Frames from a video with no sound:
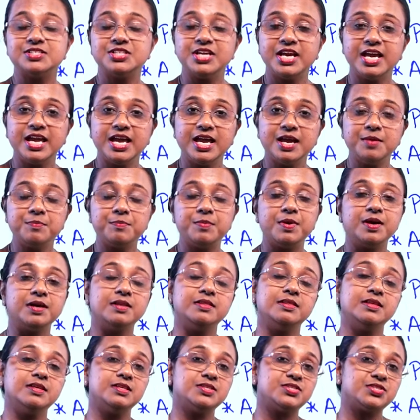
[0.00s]
shape,
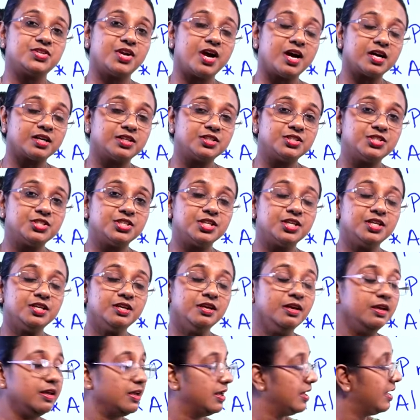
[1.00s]
the structure,
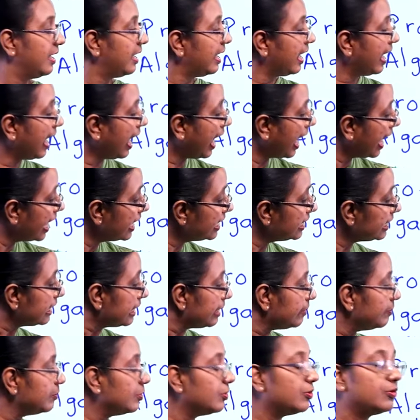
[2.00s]
and
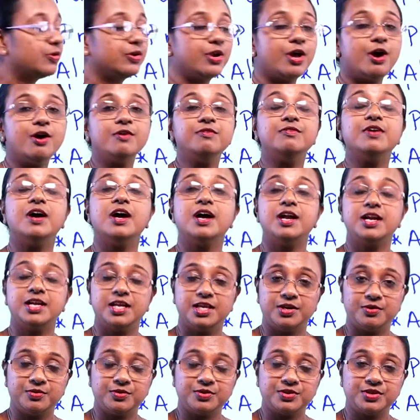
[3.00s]
the mode of
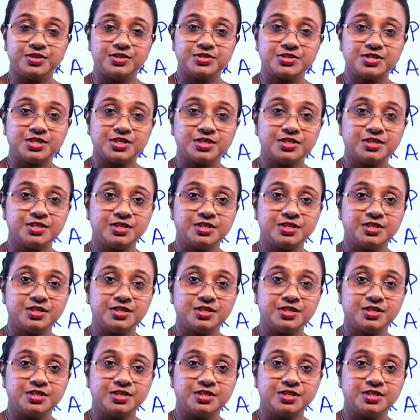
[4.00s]
nutrition.